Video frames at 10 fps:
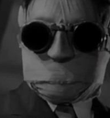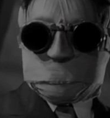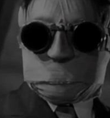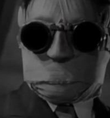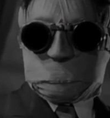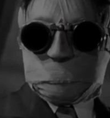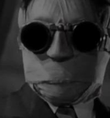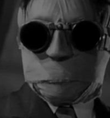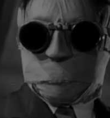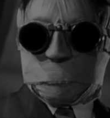right, you
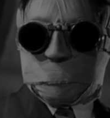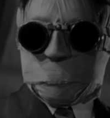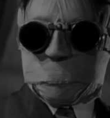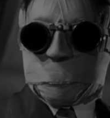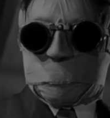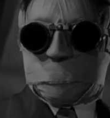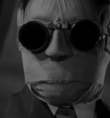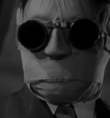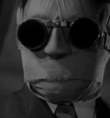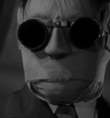
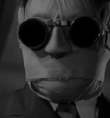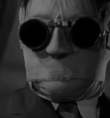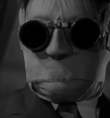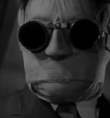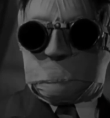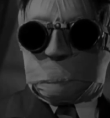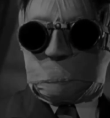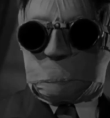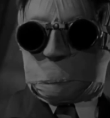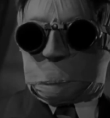fools.
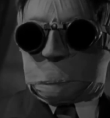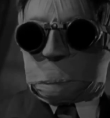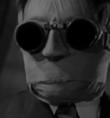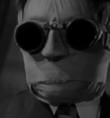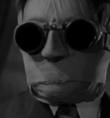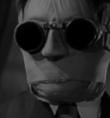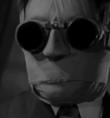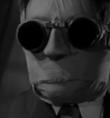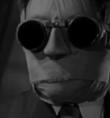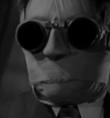You've brought it on
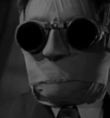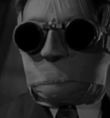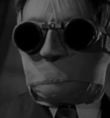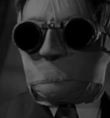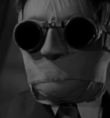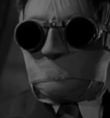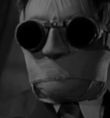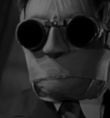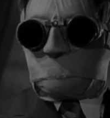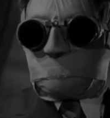yourselves.
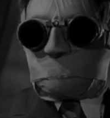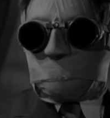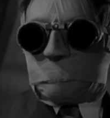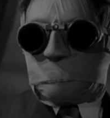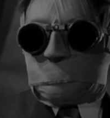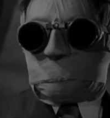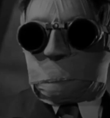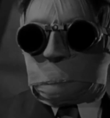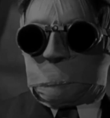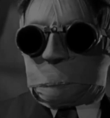Everything would
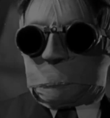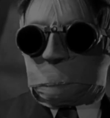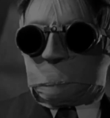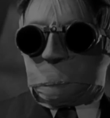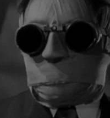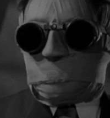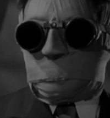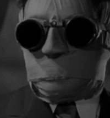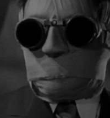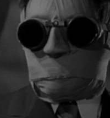have come right if you'd only
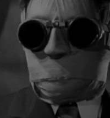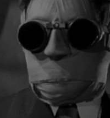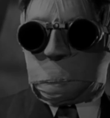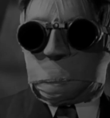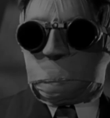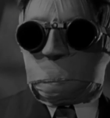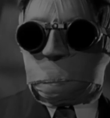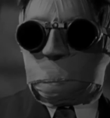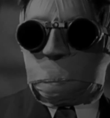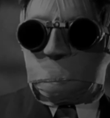left me
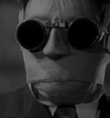alone.